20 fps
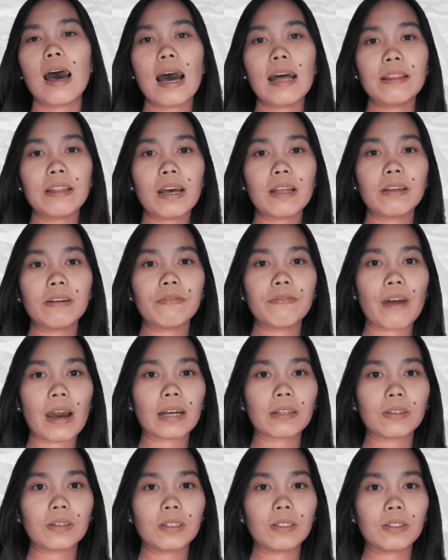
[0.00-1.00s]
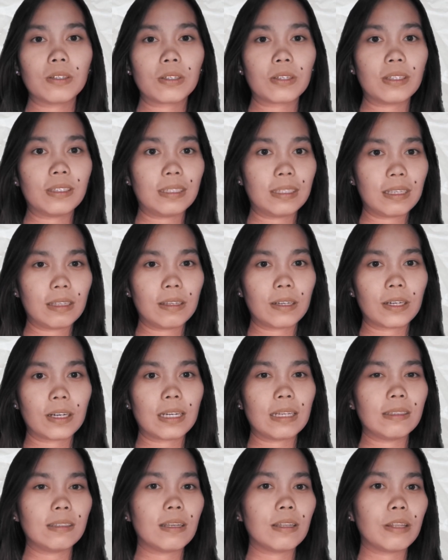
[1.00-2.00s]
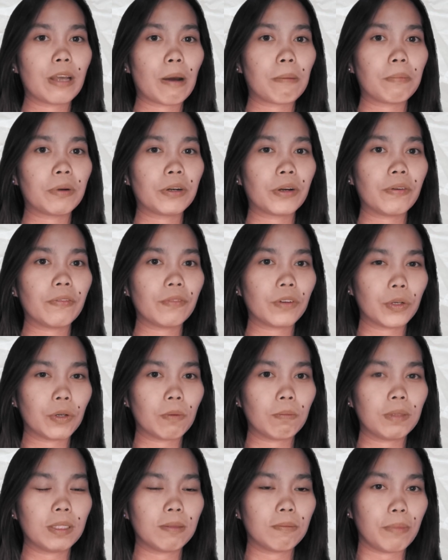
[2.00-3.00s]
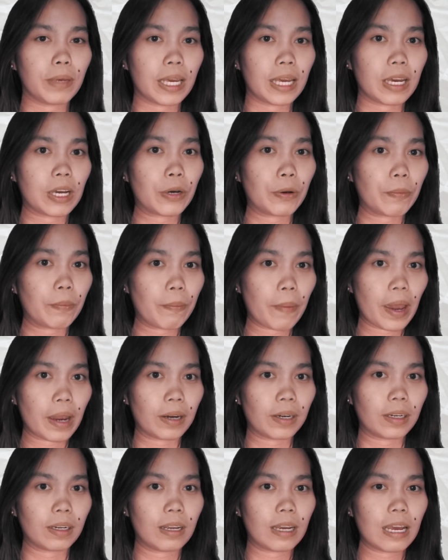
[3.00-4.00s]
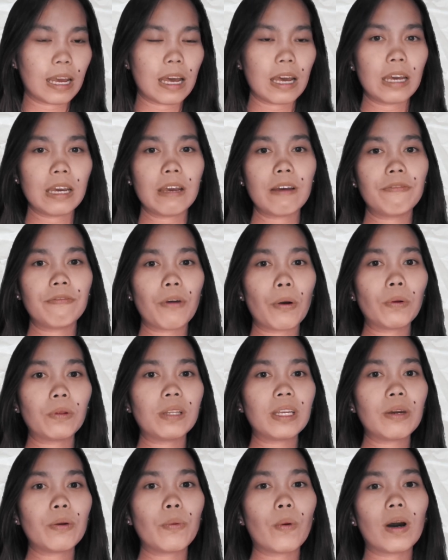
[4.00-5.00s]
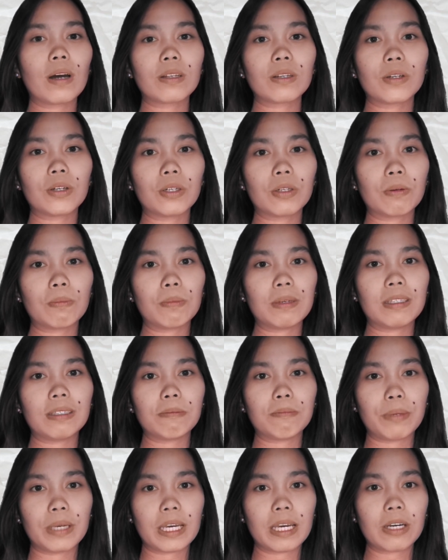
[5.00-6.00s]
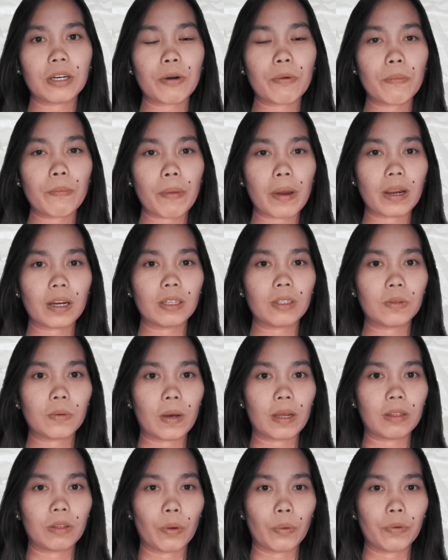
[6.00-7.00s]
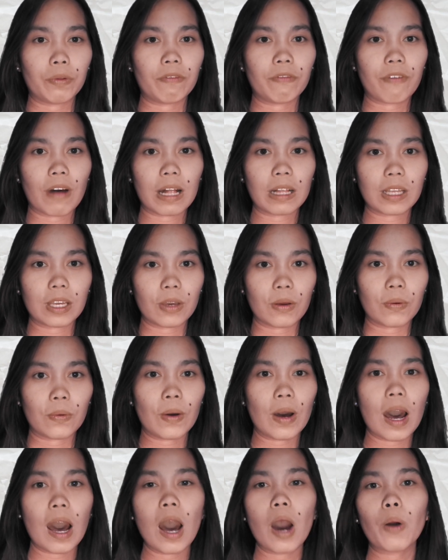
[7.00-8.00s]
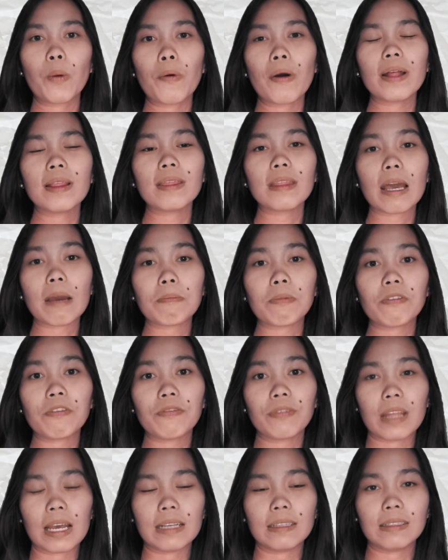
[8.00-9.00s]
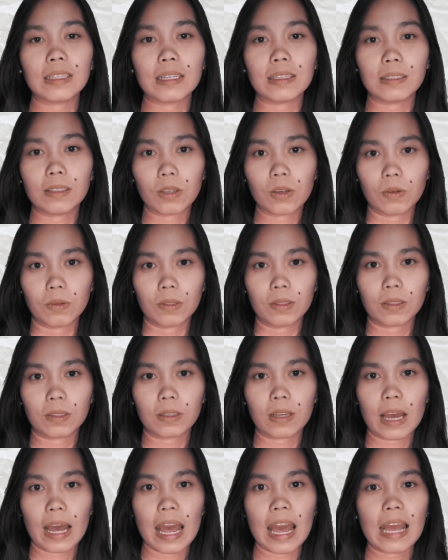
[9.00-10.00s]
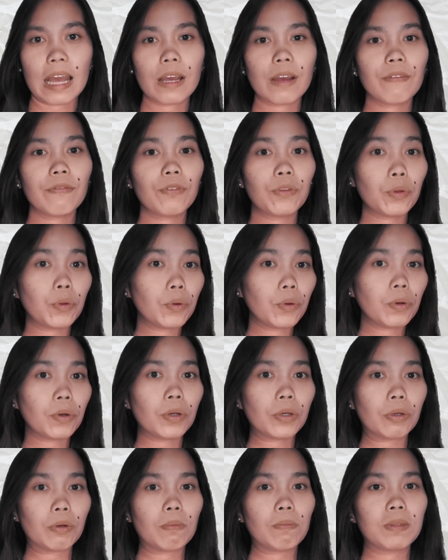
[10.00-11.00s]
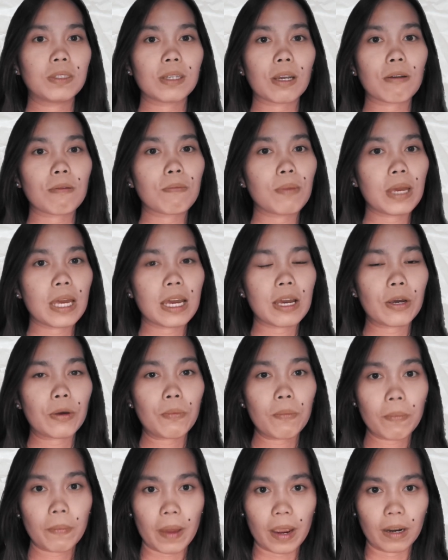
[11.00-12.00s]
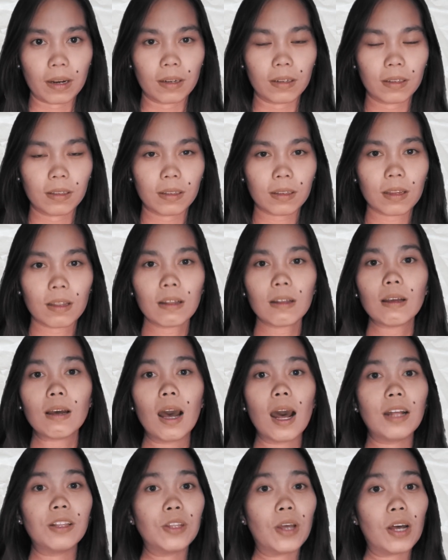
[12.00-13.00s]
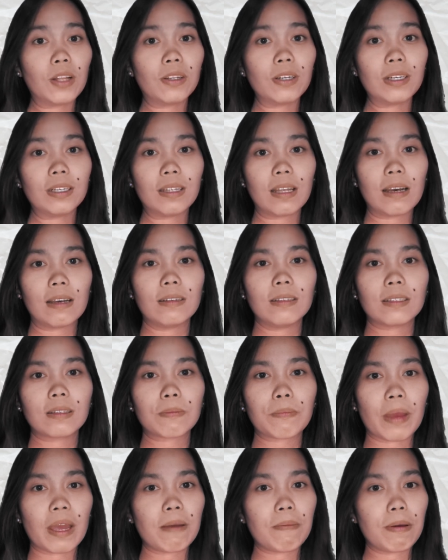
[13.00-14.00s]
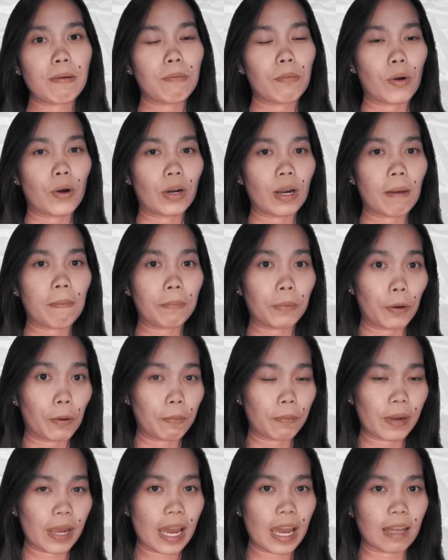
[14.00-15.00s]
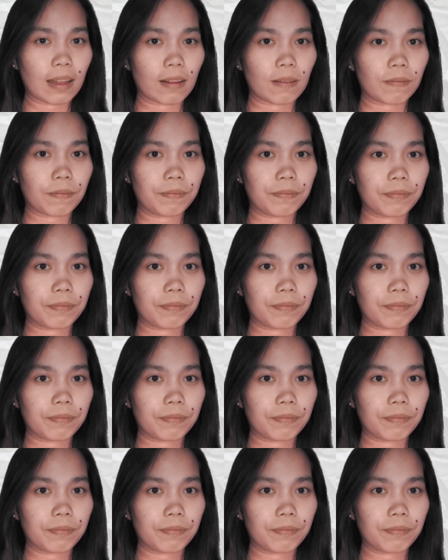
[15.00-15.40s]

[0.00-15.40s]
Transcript: Another factor to consider is the number of groups being compared. If only one group is being compared to a known value, one type of test is used. If two groups are being compared, another test may be more appropriate.